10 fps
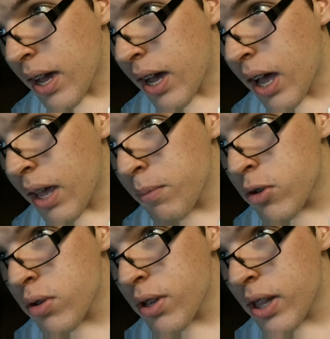I'm
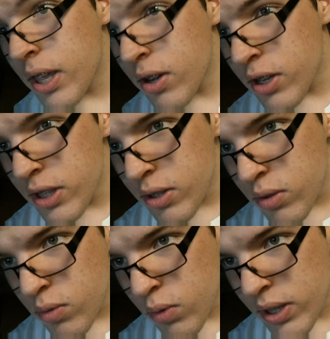currently
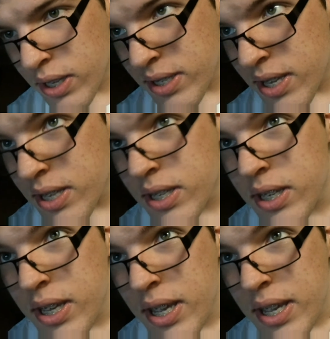on, what is this?
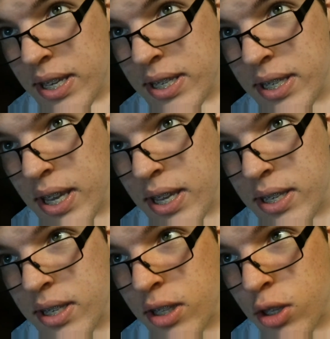
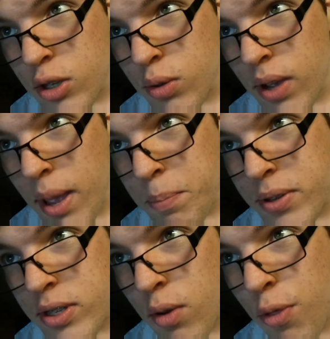Season 2,
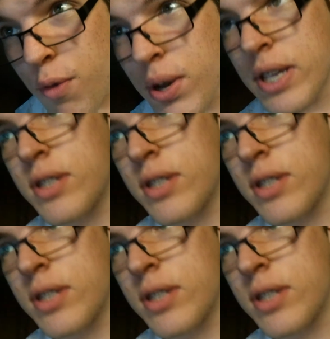Episode 3.